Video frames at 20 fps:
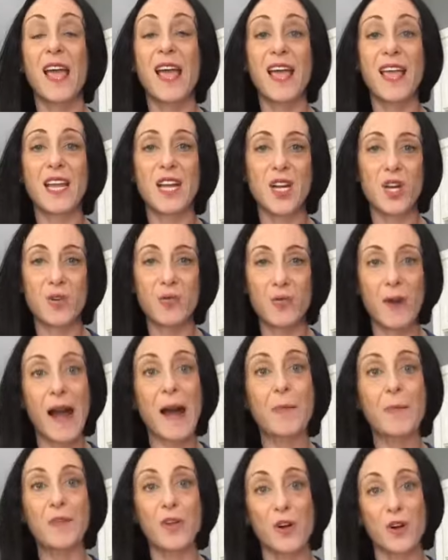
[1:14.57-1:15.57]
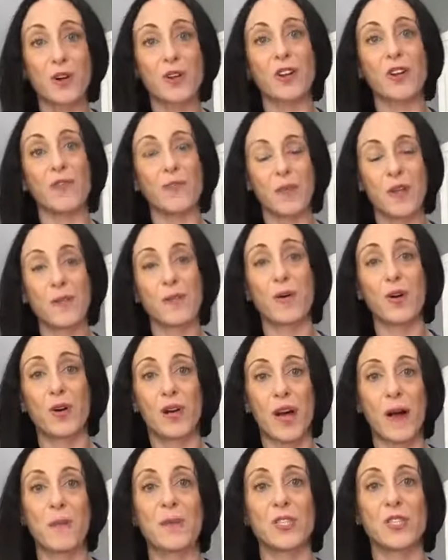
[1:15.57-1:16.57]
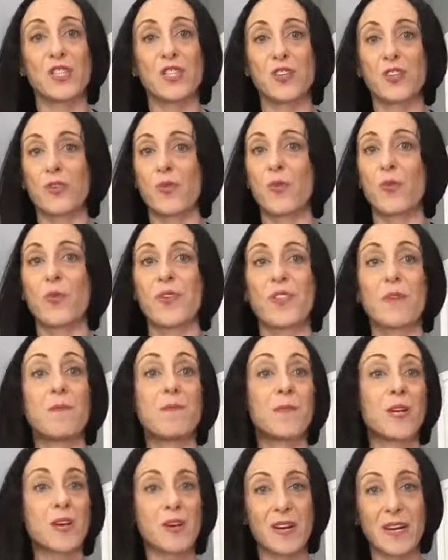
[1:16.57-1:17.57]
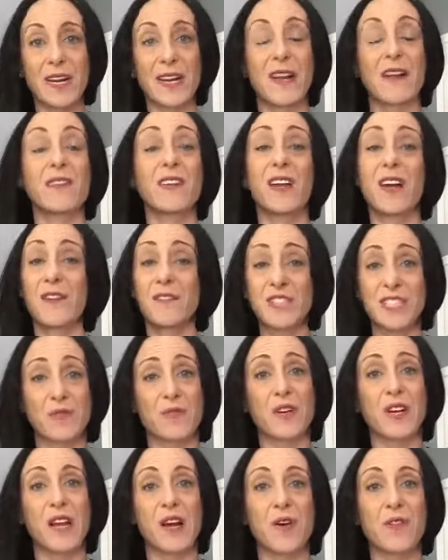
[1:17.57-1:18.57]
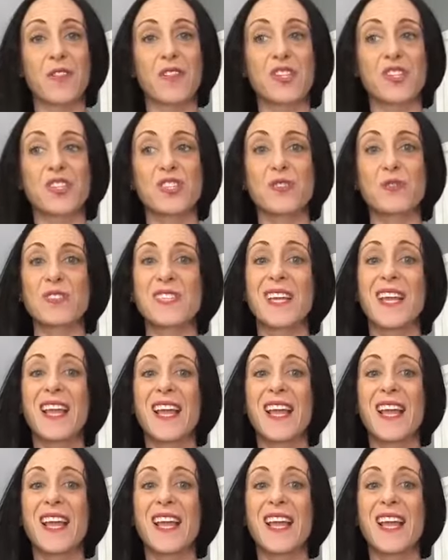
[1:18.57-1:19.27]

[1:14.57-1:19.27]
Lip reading: a crap load of people coming to you with a myriad of different health issues.